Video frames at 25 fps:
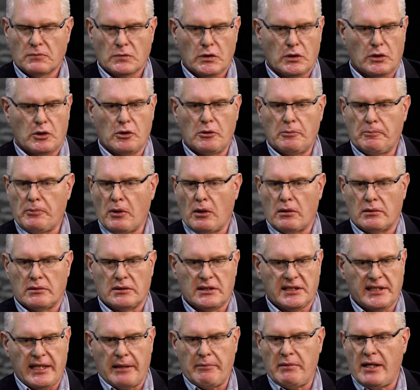coupon
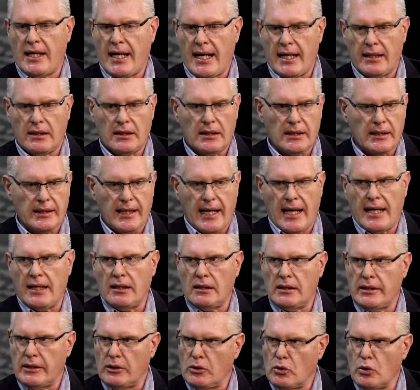semi-annually,
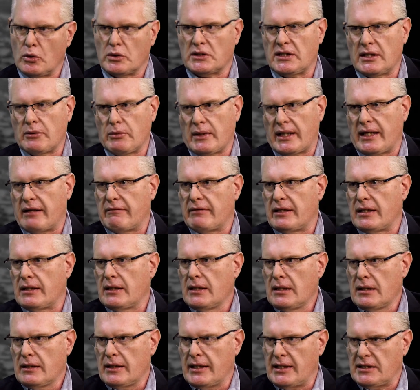annually, quarterly, whatever
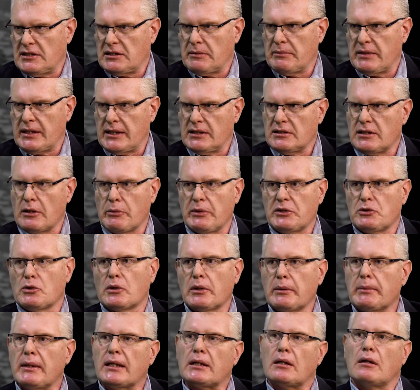the instrument is. So we're
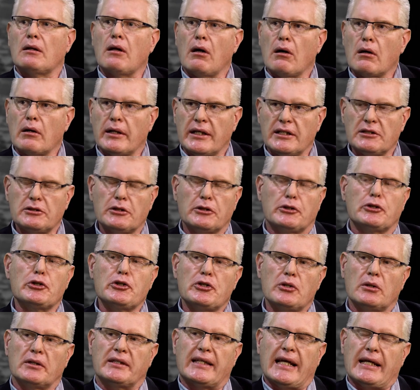talking about long
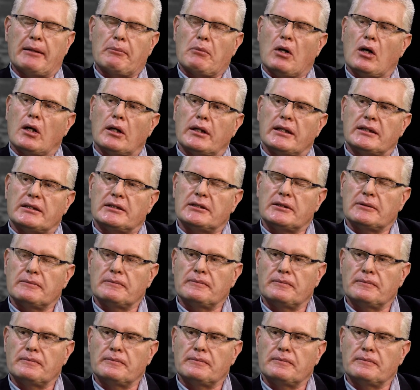institutional debt markets.